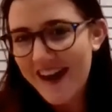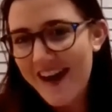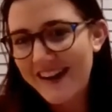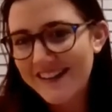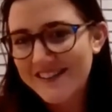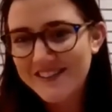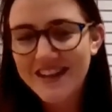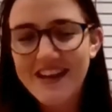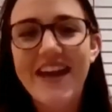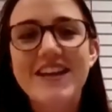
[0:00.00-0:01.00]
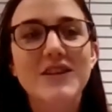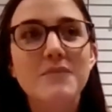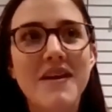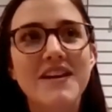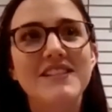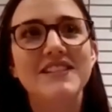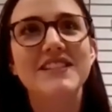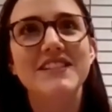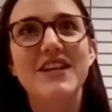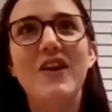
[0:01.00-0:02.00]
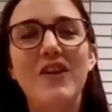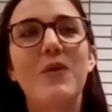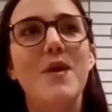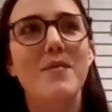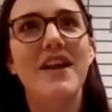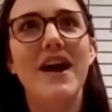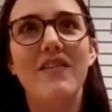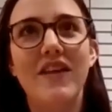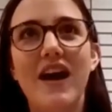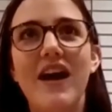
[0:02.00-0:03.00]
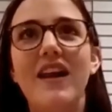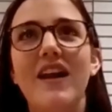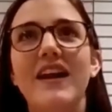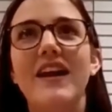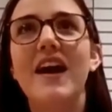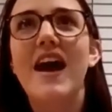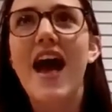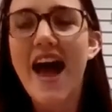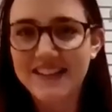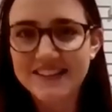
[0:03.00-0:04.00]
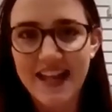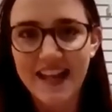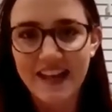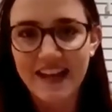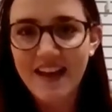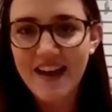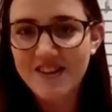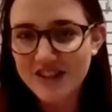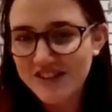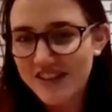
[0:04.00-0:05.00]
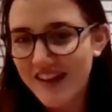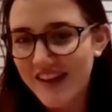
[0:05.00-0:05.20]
And it's amazing to see other women out there like excelling and just